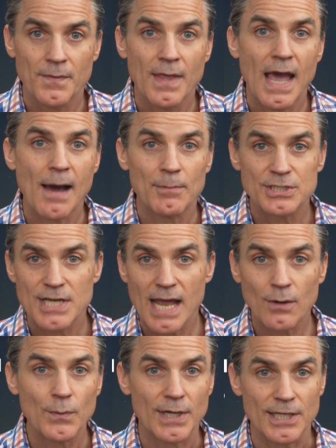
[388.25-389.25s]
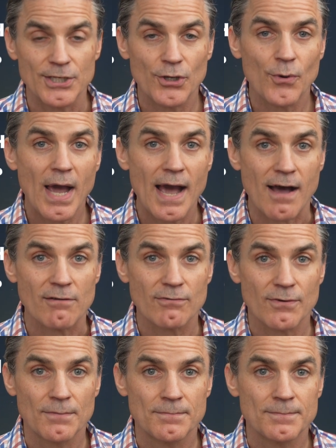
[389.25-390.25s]
How much equity do you have?
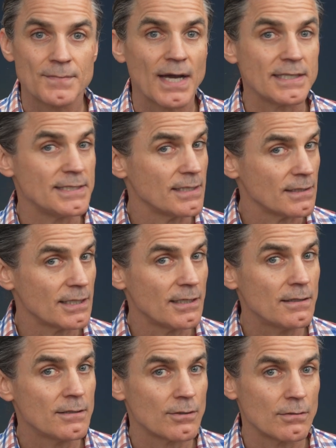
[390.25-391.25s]
Ideally,